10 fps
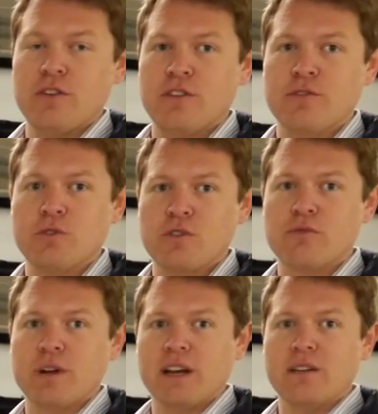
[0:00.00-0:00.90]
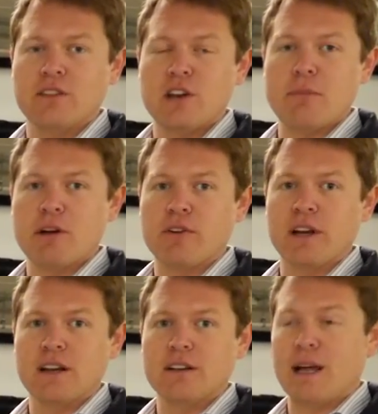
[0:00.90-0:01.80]
is of course the ring, ring,
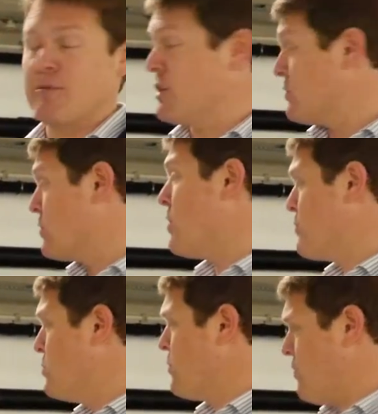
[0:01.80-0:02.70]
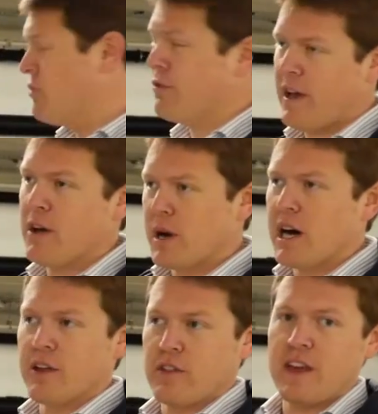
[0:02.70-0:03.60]
that record holder. Of course, on Trofeo
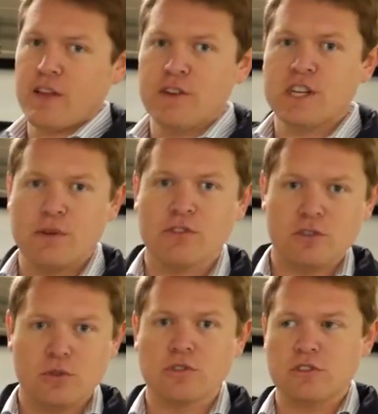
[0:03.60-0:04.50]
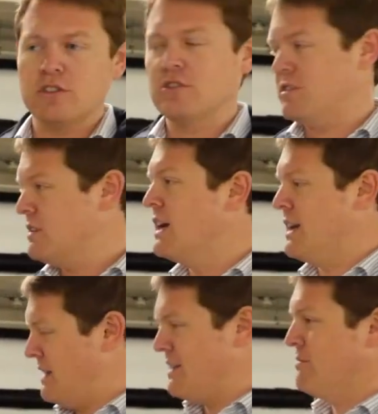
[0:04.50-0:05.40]
and the SVJ was on coursers.
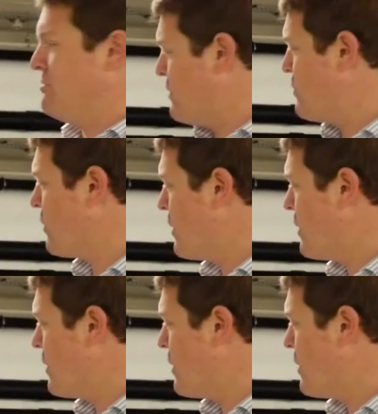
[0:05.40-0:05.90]
Let's not go